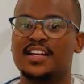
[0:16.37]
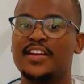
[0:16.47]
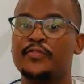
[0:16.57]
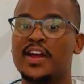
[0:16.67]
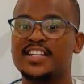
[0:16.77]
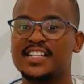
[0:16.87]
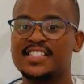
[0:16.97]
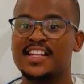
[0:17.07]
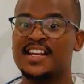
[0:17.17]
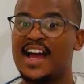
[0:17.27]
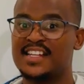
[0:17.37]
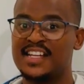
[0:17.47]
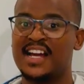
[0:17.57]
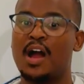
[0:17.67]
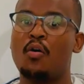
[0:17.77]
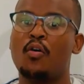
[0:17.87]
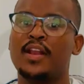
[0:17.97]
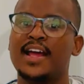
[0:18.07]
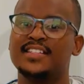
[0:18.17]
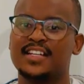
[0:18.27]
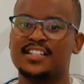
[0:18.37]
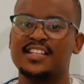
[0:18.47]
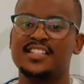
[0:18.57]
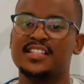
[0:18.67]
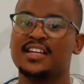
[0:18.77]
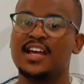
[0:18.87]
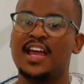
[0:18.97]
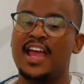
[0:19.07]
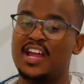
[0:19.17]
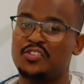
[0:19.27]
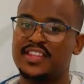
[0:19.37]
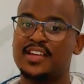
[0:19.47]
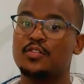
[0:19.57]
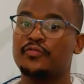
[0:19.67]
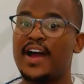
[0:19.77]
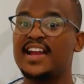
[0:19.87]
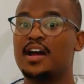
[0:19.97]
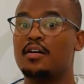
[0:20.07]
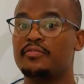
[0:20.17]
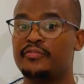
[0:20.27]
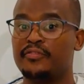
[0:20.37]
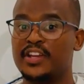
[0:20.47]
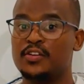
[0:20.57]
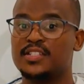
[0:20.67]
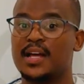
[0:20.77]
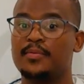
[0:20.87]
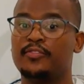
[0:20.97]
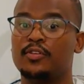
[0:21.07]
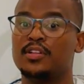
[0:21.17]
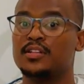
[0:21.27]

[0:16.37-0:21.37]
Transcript: if you're interested in attending our online sessions and you think you find our videos helpful,